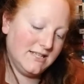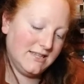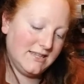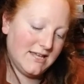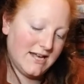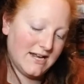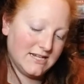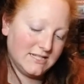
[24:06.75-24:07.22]

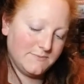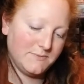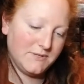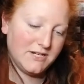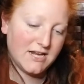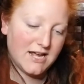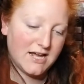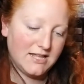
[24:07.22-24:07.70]
last
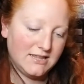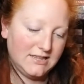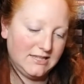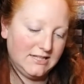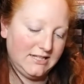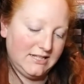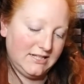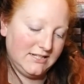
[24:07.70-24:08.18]
but not
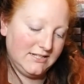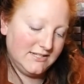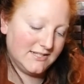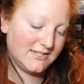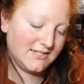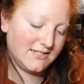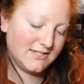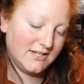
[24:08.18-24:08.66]

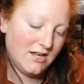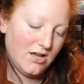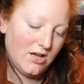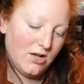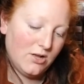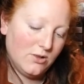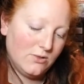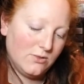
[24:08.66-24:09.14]
least,
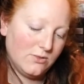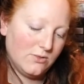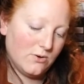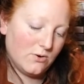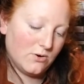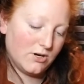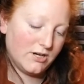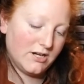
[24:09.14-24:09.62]

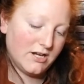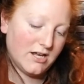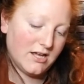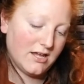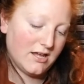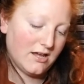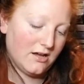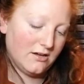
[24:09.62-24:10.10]
Lord
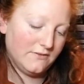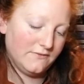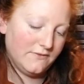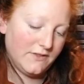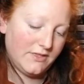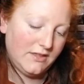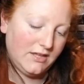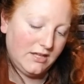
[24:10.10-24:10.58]
of
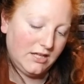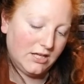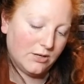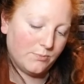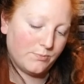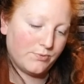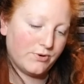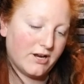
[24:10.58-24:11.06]

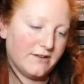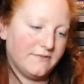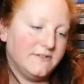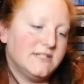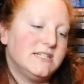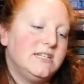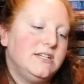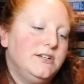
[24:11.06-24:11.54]
the
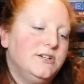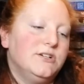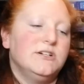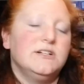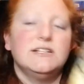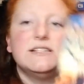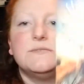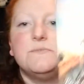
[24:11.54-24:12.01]

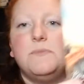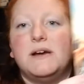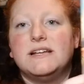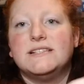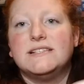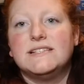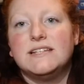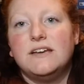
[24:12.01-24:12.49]
Privateers by
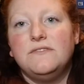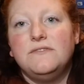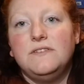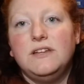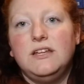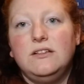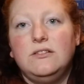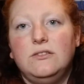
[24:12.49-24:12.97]

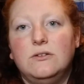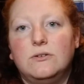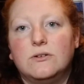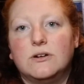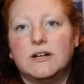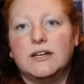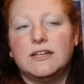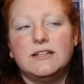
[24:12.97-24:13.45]
Stephanie
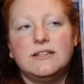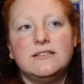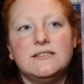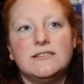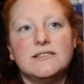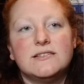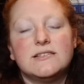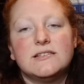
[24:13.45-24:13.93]

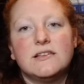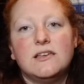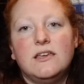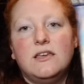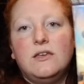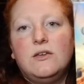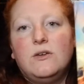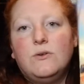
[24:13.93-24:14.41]
Lawrence,
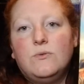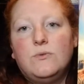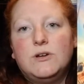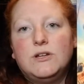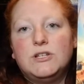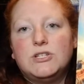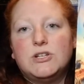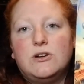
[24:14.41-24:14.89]

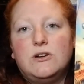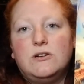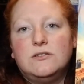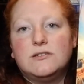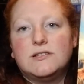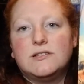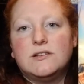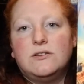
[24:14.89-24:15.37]
which
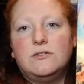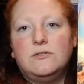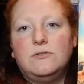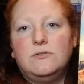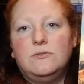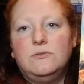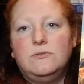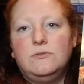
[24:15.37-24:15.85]

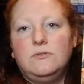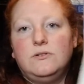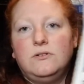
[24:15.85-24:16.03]
also